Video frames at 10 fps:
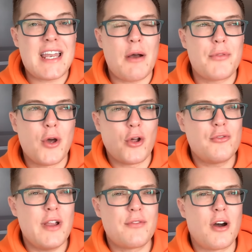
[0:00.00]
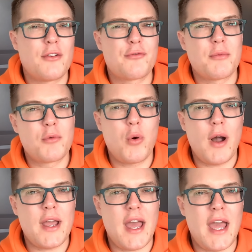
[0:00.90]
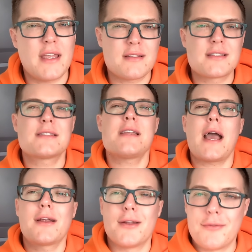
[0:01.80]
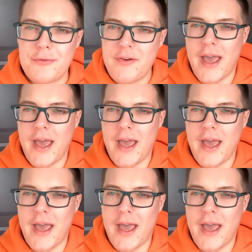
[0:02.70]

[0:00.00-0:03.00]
Now, The Ordinary have gone from quite a stagnant